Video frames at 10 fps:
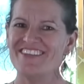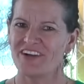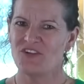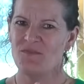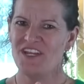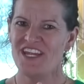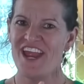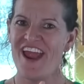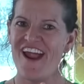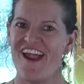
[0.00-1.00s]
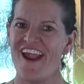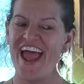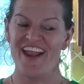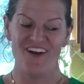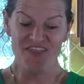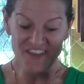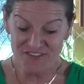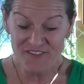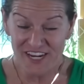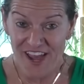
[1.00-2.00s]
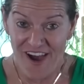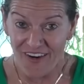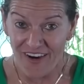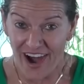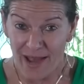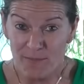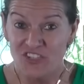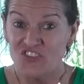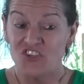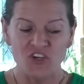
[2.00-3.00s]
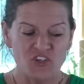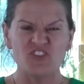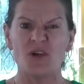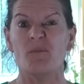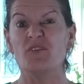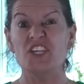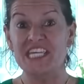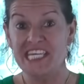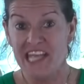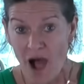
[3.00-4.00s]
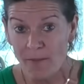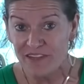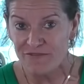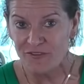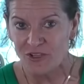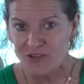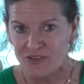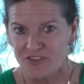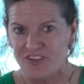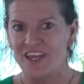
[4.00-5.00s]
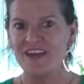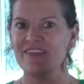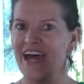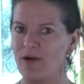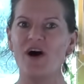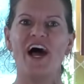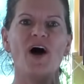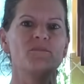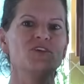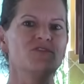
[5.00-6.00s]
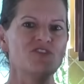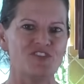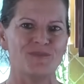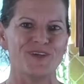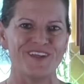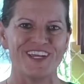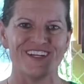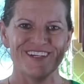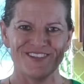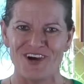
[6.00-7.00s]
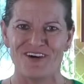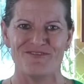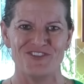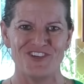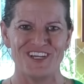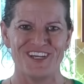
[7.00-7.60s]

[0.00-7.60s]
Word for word: Dr. Mindy here, and on this video, I'm going to show you some yummy foods that will help you stimulate autophagy.